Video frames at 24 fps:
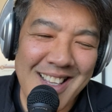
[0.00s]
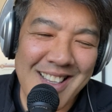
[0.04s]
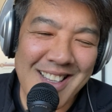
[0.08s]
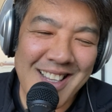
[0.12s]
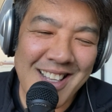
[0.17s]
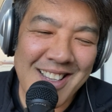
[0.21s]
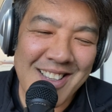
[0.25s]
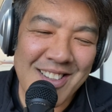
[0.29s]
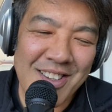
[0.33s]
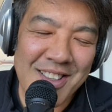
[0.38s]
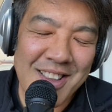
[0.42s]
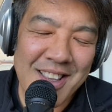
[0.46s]
and
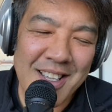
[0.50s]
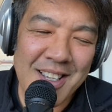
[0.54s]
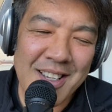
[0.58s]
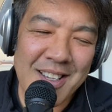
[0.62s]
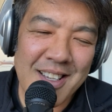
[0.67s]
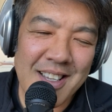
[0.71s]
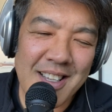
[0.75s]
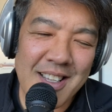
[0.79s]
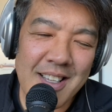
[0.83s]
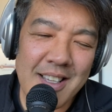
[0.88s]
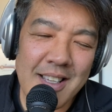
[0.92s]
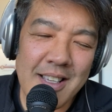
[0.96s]
and I
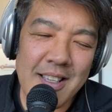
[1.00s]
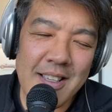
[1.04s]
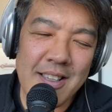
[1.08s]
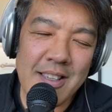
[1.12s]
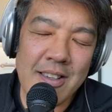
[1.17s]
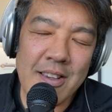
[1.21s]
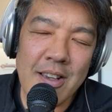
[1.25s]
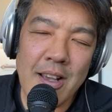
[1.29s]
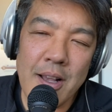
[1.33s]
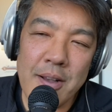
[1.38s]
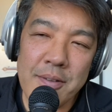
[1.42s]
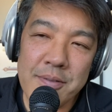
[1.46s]
think
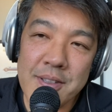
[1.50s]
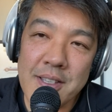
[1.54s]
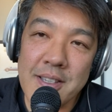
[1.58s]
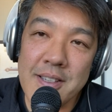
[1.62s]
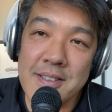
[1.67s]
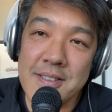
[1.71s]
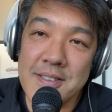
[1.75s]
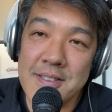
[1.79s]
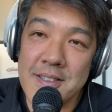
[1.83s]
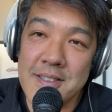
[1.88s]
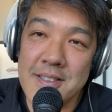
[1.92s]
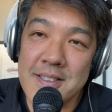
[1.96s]
you have to
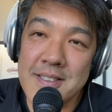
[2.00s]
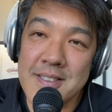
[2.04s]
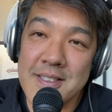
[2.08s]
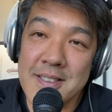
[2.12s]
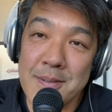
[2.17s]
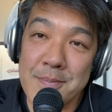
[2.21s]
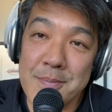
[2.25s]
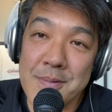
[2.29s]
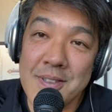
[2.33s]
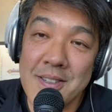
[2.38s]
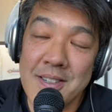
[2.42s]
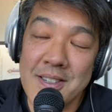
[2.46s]
exert
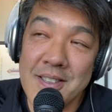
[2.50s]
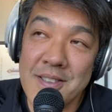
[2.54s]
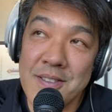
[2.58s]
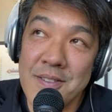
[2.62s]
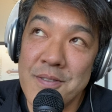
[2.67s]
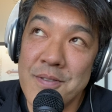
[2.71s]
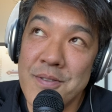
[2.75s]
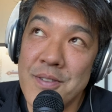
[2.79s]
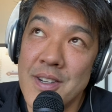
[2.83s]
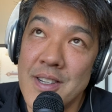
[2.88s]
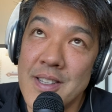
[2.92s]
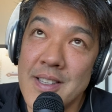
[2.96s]
some kind
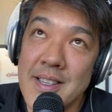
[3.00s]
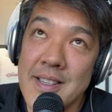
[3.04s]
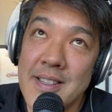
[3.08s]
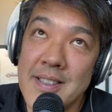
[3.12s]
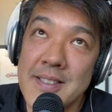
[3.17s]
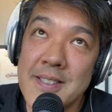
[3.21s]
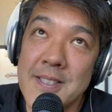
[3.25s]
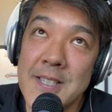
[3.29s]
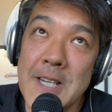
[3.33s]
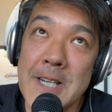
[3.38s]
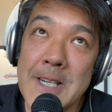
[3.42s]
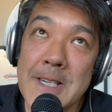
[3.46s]
of, I
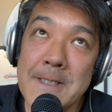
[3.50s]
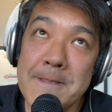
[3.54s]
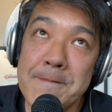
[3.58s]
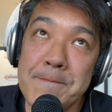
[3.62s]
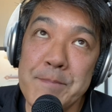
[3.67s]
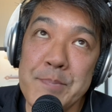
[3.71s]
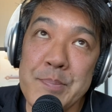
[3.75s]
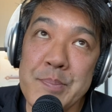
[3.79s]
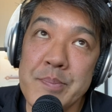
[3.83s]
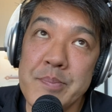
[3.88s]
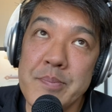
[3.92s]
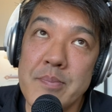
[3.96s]
guess,
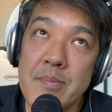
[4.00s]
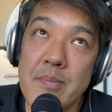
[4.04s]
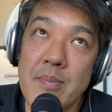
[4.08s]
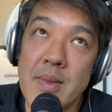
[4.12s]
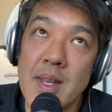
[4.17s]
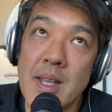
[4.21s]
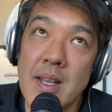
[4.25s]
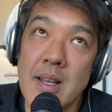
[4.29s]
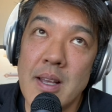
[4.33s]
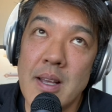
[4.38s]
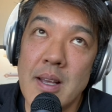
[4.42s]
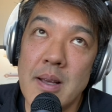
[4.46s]
um,
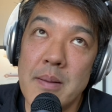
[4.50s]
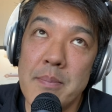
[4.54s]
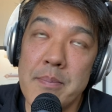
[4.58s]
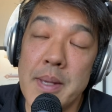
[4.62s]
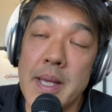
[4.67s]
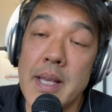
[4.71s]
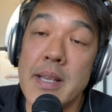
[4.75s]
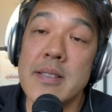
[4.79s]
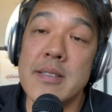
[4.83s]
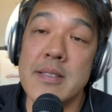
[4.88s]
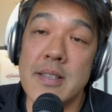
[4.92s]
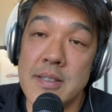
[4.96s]
uh,
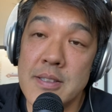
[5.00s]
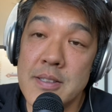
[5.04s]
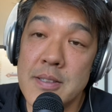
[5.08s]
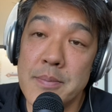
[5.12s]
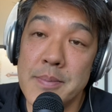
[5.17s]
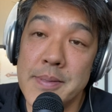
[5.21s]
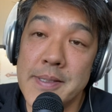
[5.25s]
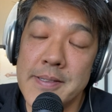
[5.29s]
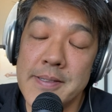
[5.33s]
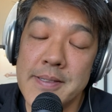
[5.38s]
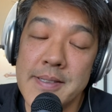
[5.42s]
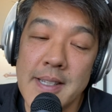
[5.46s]
being
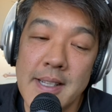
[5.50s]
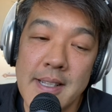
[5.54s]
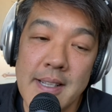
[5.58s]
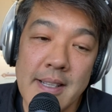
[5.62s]
sensible.